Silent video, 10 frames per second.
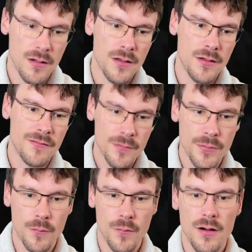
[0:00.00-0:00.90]
an
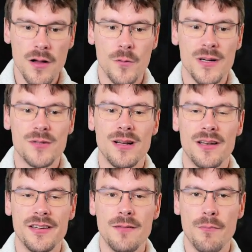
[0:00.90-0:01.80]
overpower which will
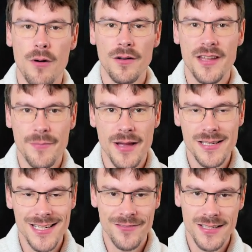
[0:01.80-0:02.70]
deal more
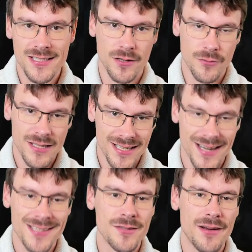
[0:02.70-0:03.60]
damage if it's a
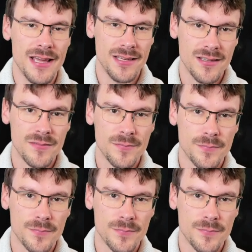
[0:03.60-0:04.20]
critical strike.